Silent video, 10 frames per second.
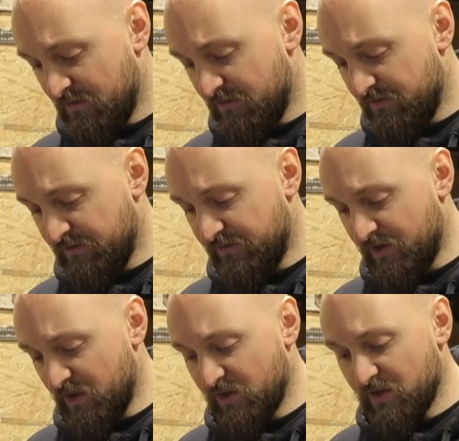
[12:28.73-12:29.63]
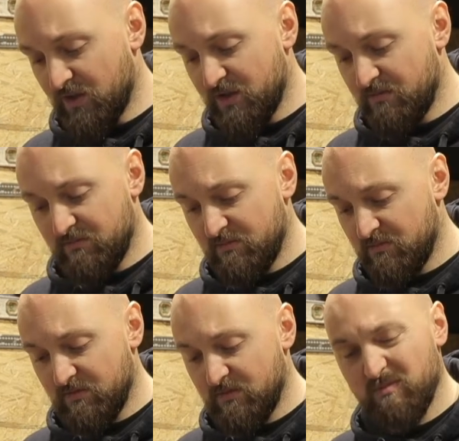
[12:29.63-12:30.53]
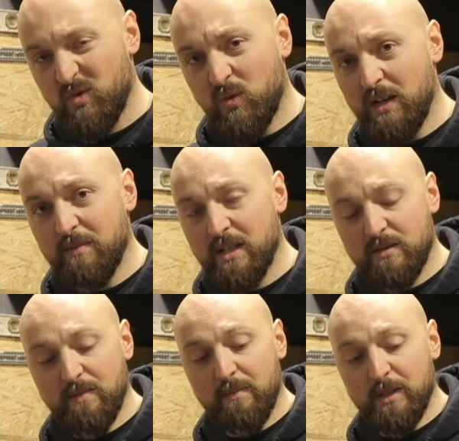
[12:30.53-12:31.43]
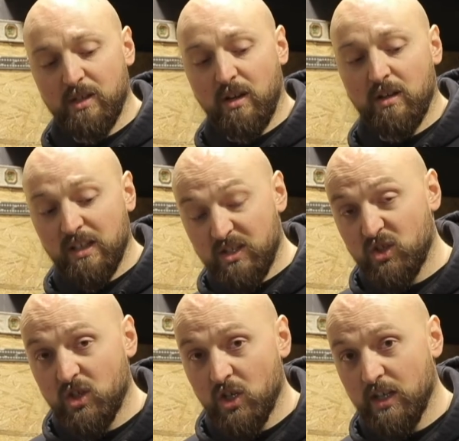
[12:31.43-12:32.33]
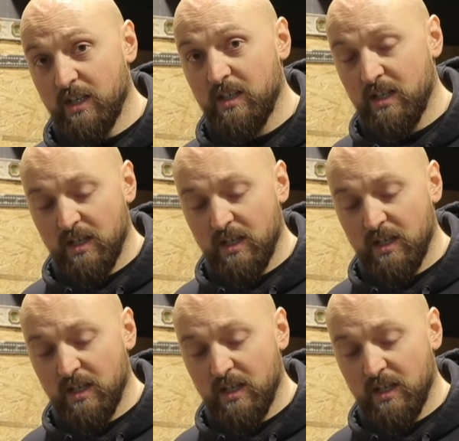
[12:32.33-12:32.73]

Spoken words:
for a good 20 minutes maybe solidly, just cutting,